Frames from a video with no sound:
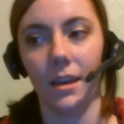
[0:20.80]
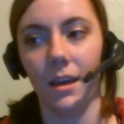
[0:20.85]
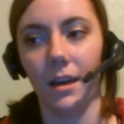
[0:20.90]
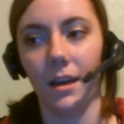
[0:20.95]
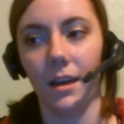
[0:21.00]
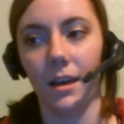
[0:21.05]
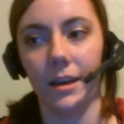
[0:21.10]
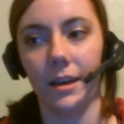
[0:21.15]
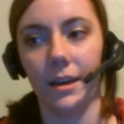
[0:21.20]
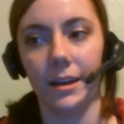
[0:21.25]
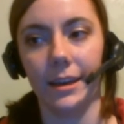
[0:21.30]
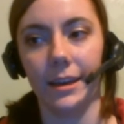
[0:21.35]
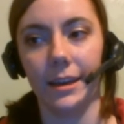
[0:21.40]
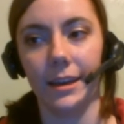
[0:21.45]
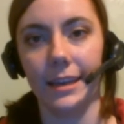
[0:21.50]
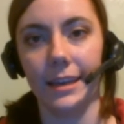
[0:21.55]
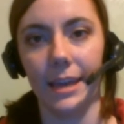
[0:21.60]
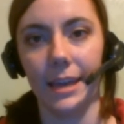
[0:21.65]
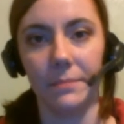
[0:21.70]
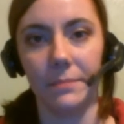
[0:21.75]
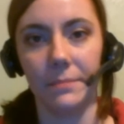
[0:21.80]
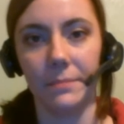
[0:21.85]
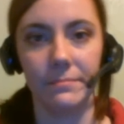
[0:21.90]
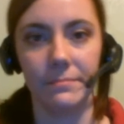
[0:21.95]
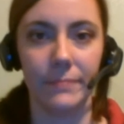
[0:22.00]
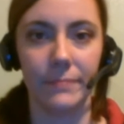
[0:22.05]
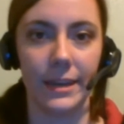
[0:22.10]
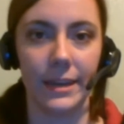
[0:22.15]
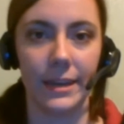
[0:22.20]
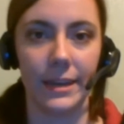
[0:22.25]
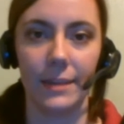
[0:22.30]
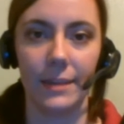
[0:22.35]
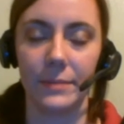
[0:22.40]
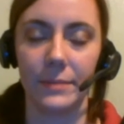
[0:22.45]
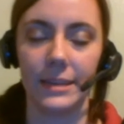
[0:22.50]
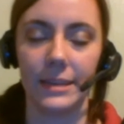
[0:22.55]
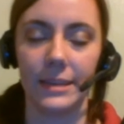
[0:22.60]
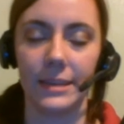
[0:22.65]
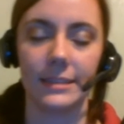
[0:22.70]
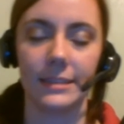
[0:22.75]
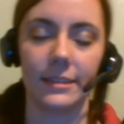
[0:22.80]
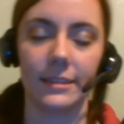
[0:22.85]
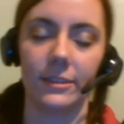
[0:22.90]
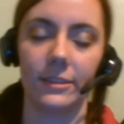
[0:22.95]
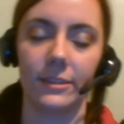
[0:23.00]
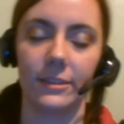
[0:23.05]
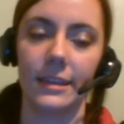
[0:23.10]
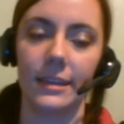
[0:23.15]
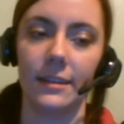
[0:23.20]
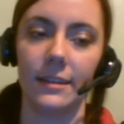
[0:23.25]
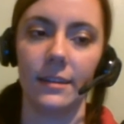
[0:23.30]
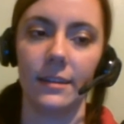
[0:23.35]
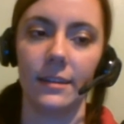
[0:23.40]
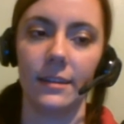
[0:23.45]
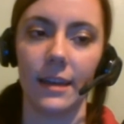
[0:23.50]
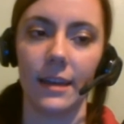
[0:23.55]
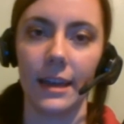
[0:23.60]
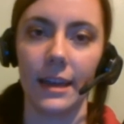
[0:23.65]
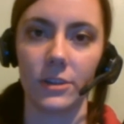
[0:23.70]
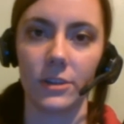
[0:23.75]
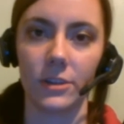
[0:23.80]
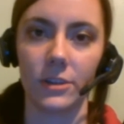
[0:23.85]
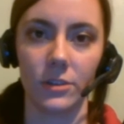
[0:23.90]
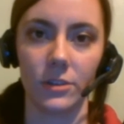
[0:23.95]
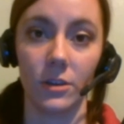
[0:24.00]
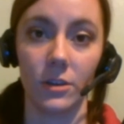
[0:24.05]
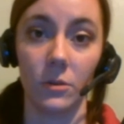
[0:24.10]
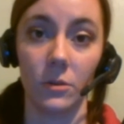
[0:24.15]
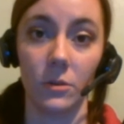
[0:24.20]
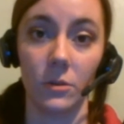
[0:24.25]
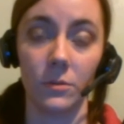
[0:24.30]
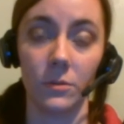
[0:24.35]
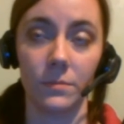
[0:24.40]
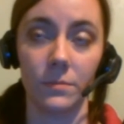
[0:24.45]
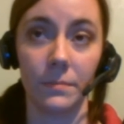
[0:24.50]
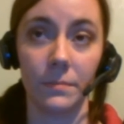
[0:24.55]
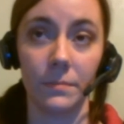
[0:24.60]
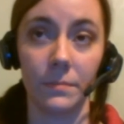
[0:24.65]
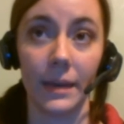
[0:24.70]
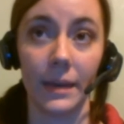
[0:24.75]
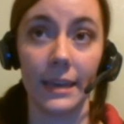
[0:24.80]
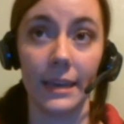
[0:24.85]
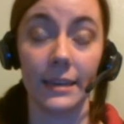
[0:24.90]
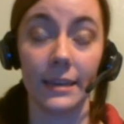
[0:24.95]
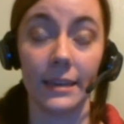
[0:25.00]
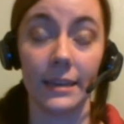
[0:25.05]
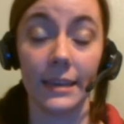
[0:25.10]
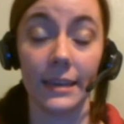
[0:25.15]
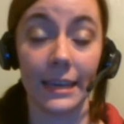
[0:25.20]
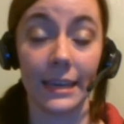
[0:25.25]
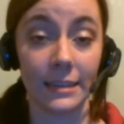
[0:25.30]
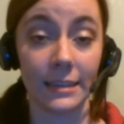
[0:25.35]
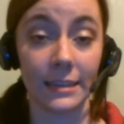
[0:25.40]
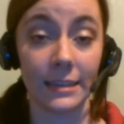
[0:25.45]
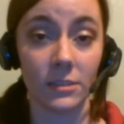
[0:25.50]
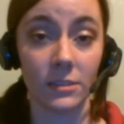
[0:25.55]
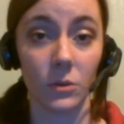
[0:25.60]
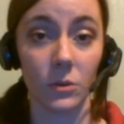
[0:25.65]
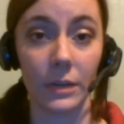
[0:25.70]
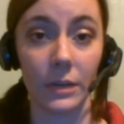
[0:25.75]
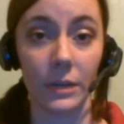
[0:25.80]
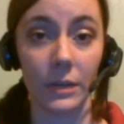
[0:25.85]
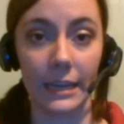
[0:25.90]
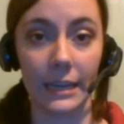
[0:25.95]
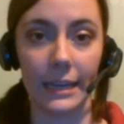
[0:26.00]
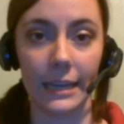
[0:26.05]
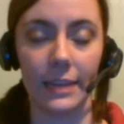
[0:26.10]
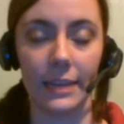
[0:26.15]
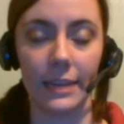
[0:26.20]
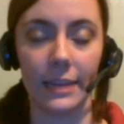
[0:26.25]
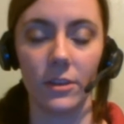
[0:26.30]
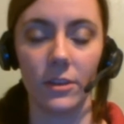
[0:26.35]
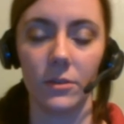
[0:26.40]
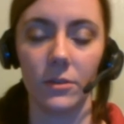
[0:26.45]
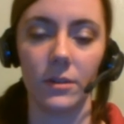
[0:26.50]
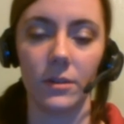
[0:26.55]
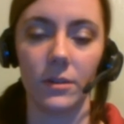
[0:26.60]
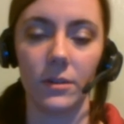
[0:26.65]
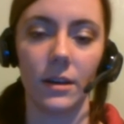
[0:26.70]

In game, my name is Lileden. I actually go by Gigs or Giggity though.